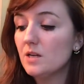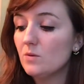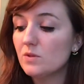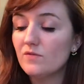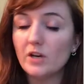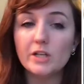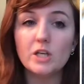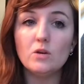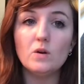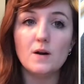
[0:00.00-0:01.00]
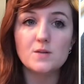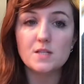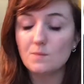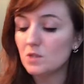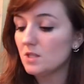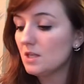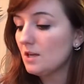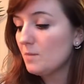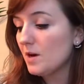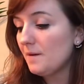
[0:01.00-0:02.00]
It was very cute. I was tempted to
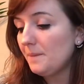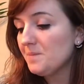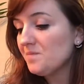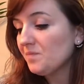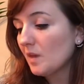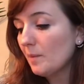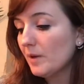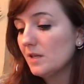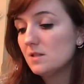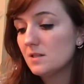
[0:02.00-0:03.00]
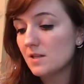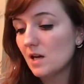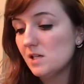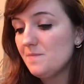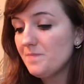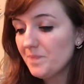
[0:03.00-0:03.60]
keep it, but I did sell it,